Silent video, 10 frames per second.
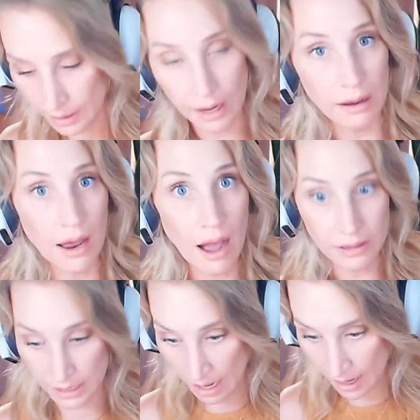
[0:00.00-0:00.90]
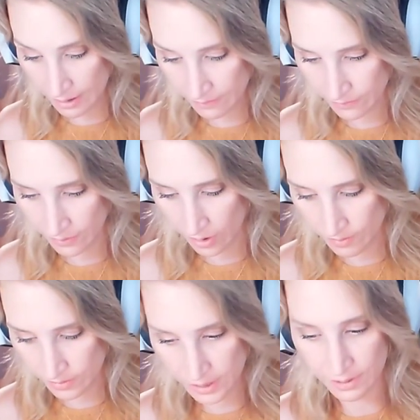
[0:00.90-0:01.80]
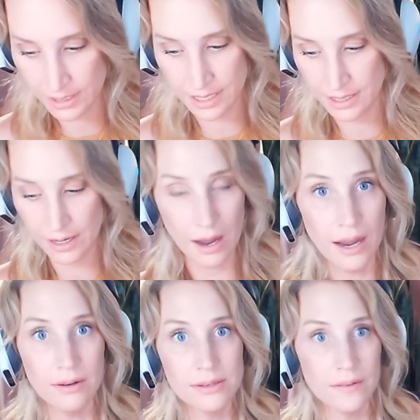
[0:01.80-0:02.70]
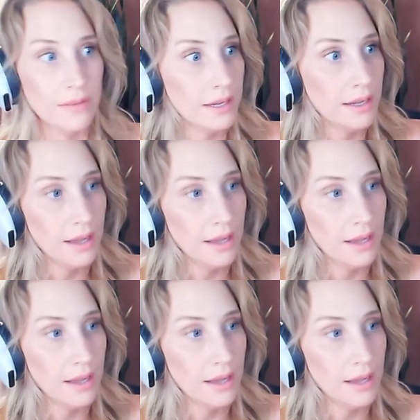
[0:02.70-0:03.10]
Well, live? I hope someone didn't die or something.